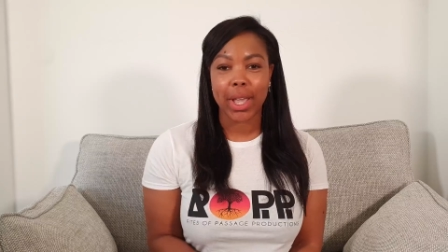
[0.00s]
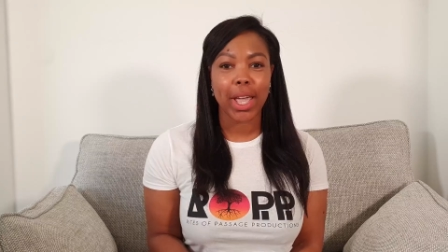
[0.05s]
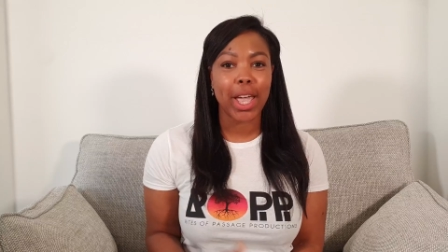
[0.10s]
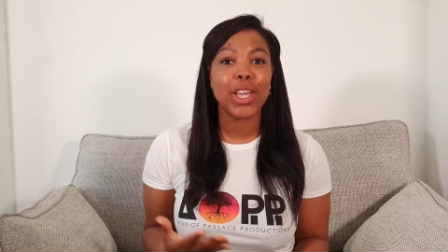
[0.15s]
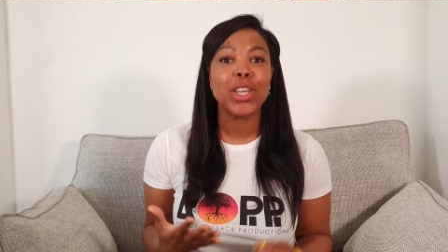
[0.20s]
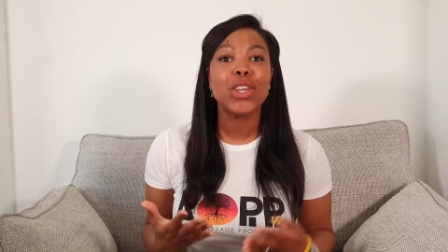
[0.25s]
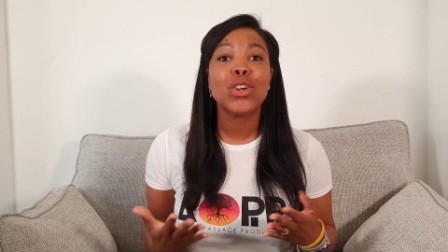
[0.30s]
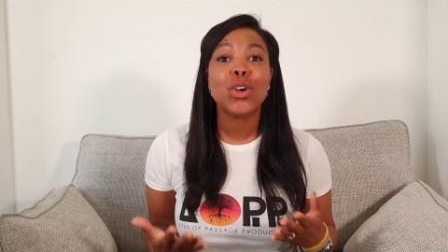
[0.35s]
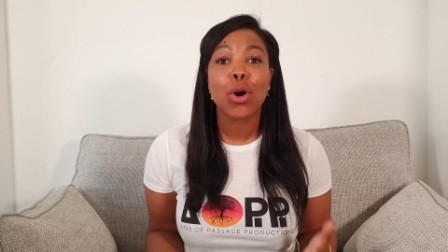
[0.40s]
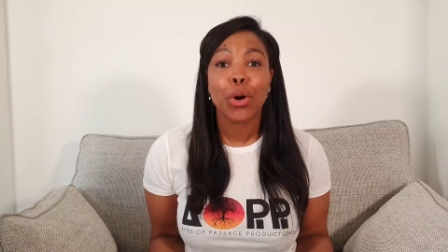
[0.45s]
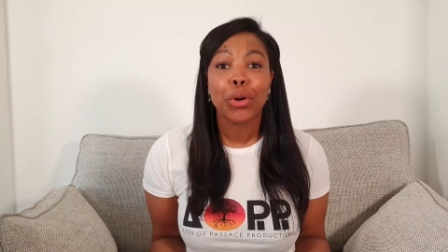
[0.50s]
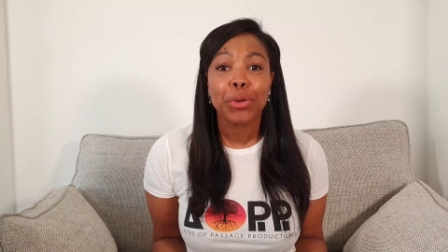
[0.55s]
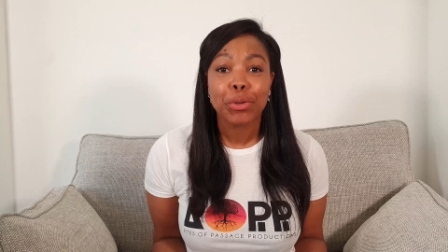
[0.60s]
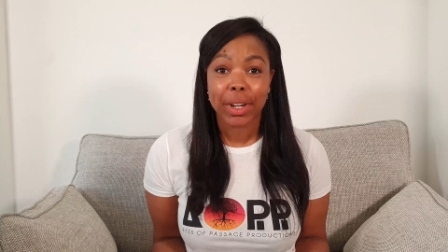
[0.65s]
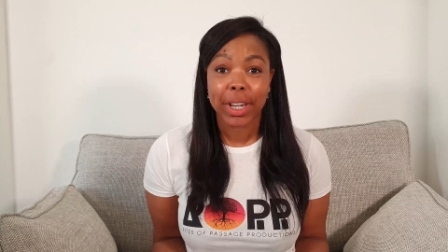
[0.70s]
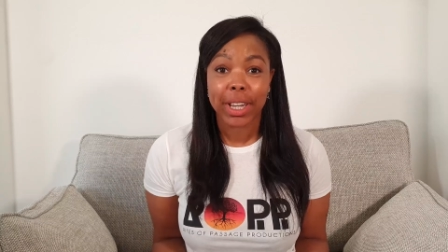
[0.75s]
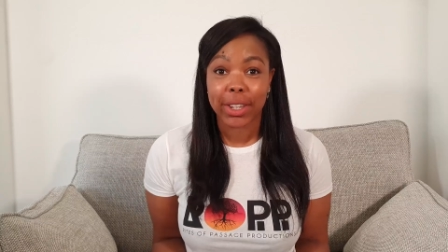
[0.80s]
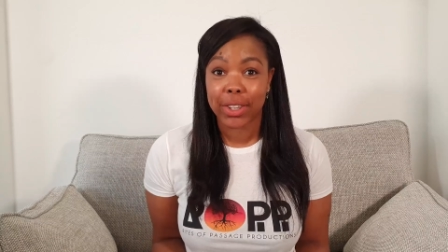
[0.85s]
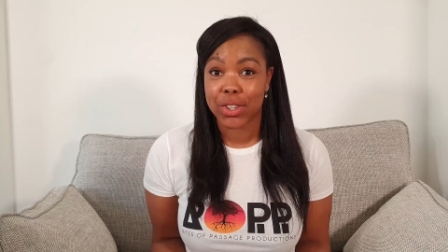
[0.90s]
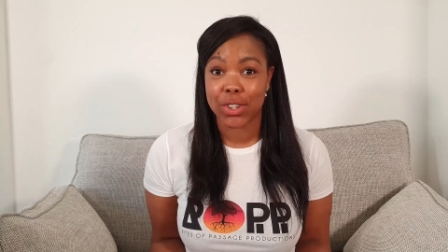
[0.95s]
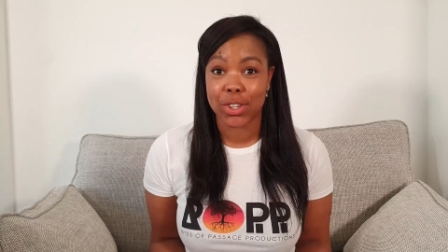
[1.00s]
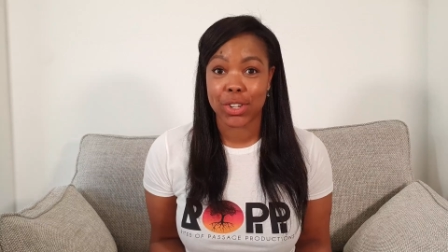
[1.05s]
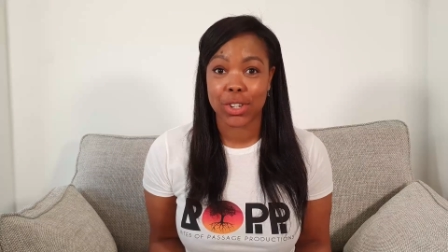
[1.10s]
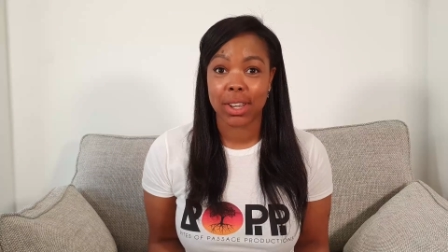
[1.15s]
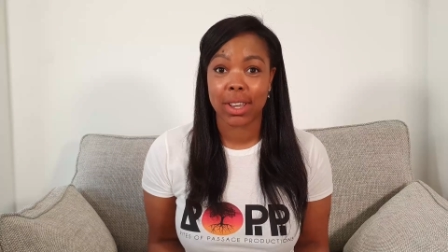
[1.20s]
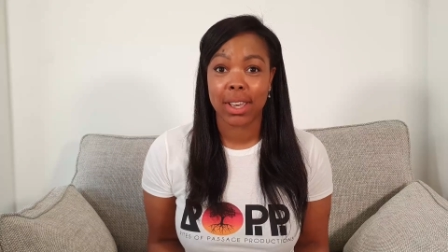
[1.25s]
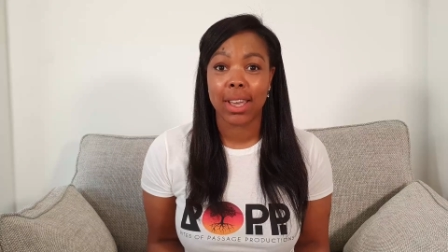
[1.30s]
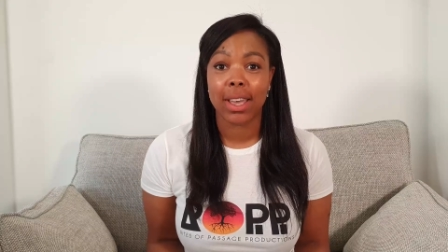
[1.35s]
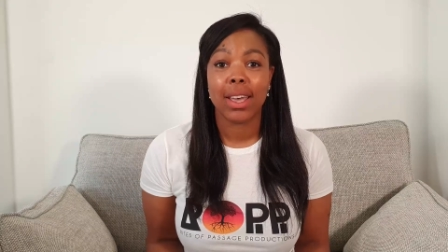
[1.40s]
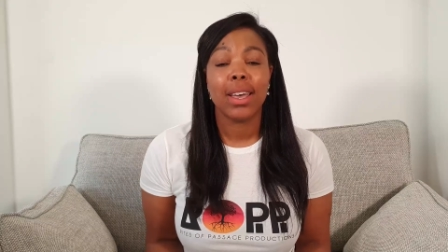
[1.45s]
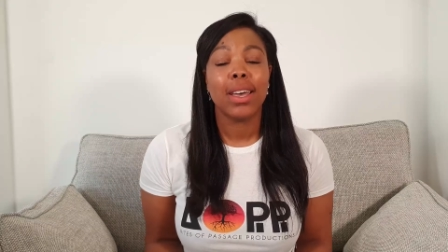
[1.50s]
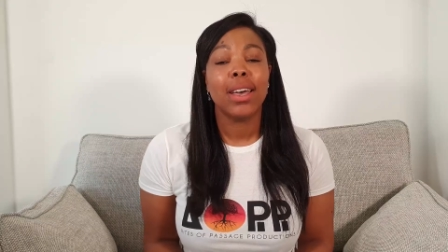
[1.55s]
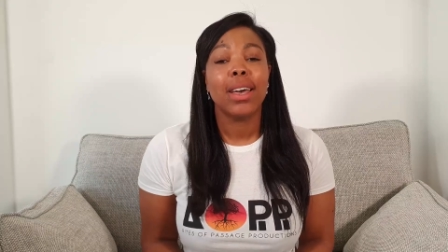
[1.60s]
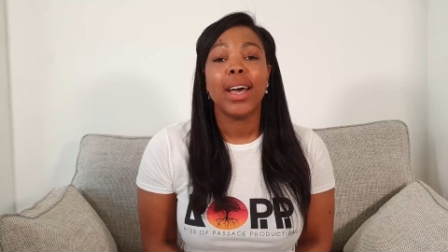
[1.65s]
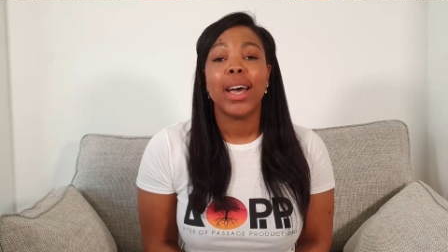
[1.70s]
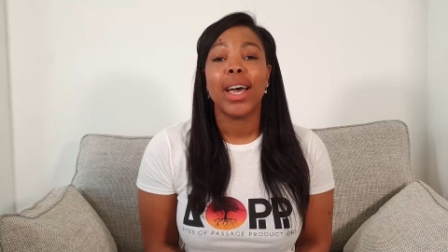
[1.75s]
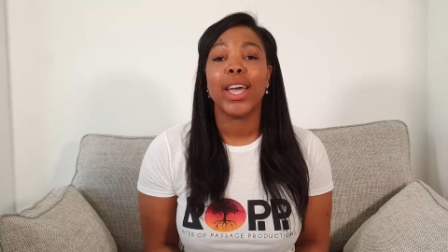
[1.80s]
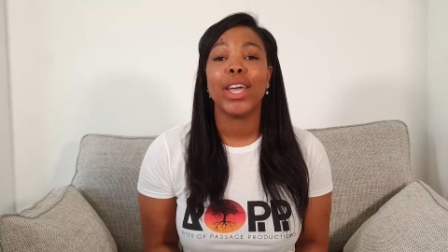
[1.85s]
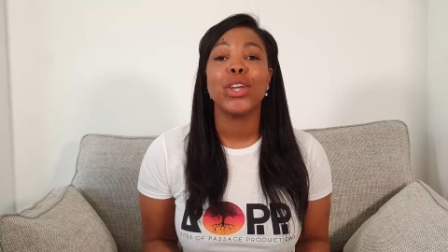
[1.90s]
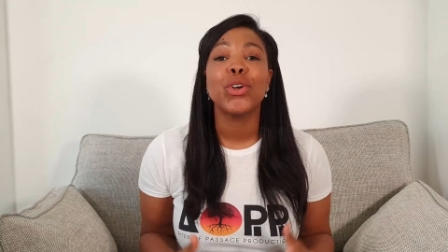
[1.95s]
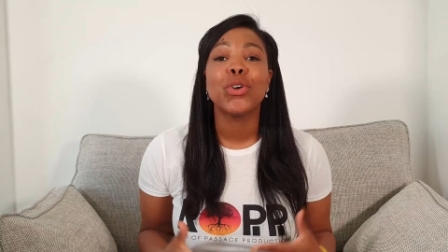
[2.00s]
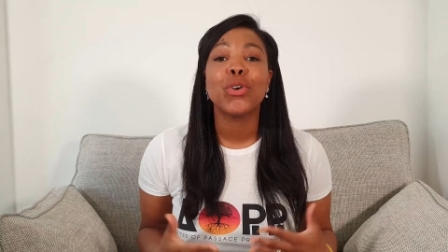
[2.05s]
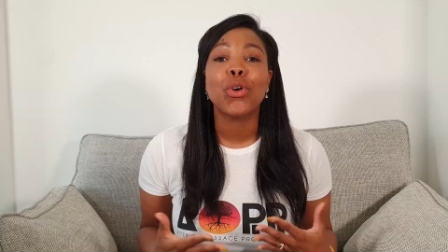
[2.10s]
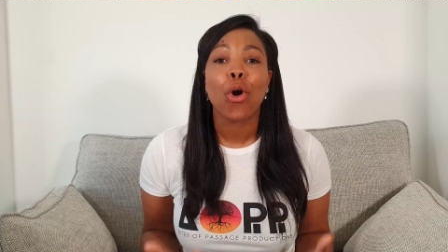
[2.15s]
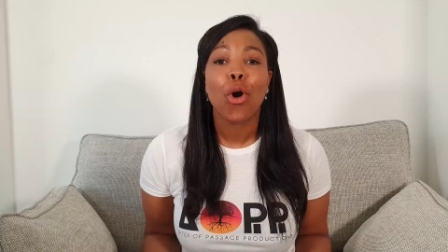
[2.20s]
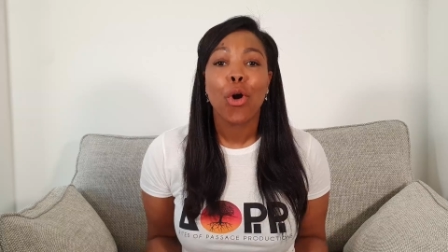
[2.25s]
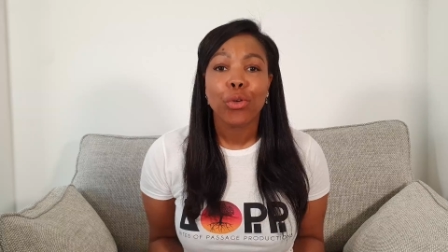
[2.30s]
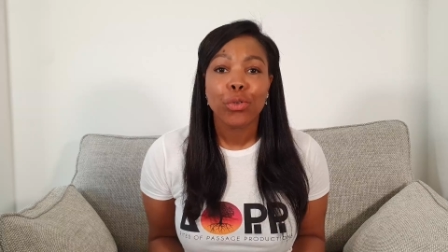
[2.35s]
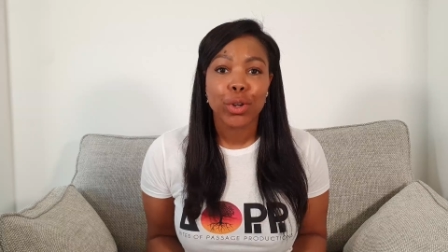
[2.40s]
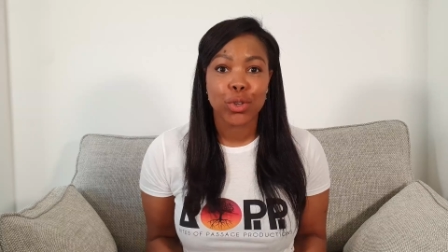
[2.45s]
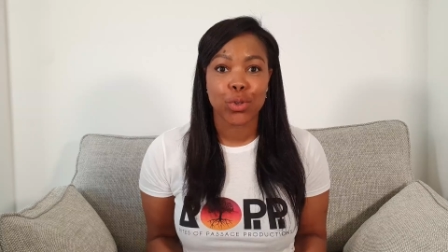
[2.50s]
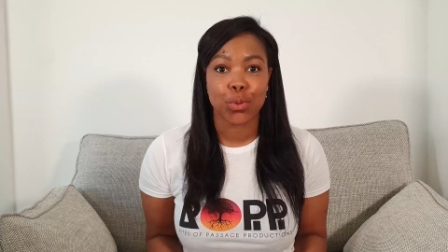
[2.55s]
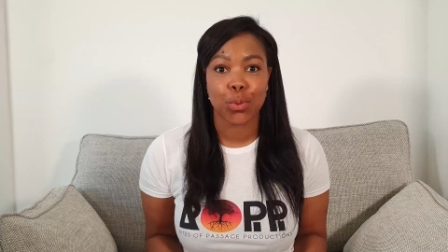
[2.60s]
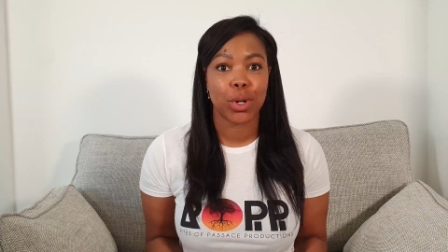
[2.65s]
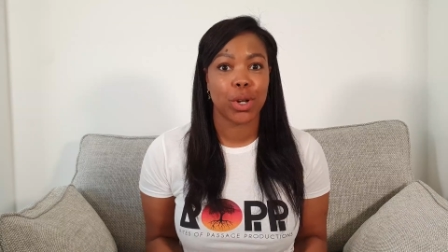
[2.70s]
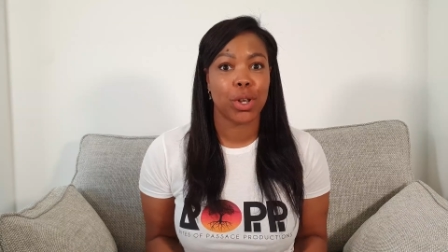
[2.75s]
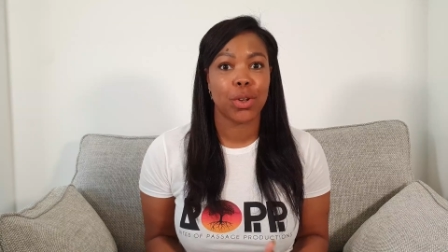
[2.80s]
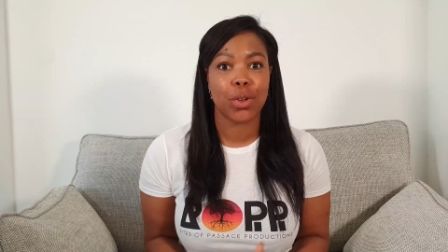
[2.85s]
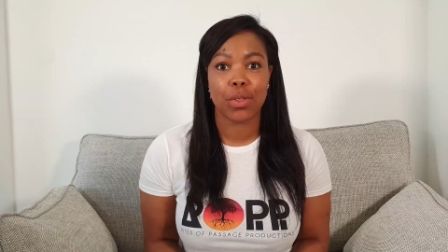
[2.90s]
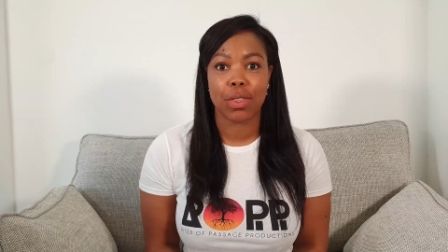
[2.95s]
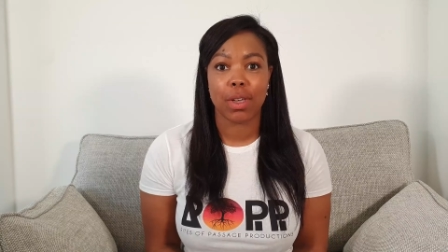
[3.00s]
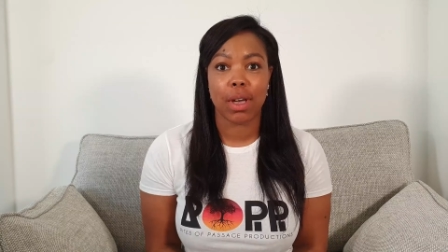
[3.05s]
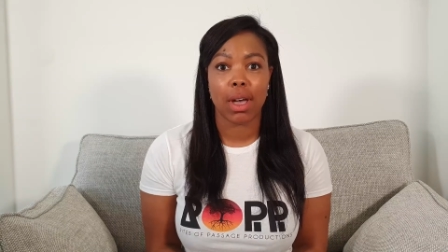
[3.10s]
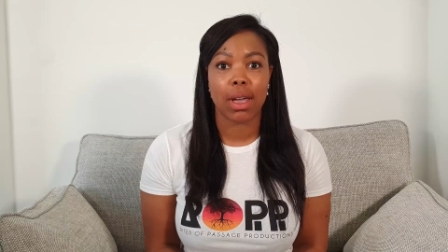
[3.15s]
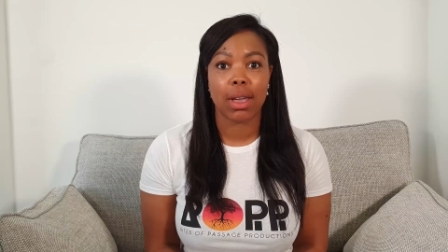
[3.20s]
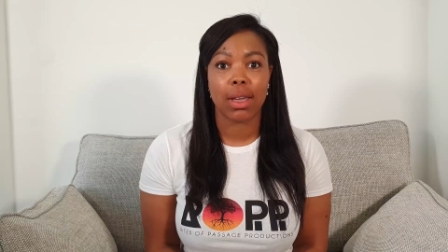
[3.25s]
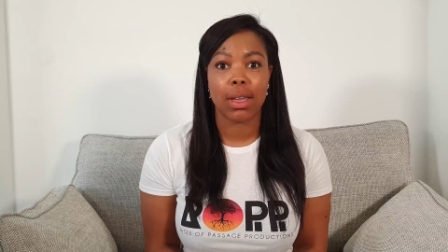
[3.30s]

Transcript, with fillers: Encourage. Encourage one another.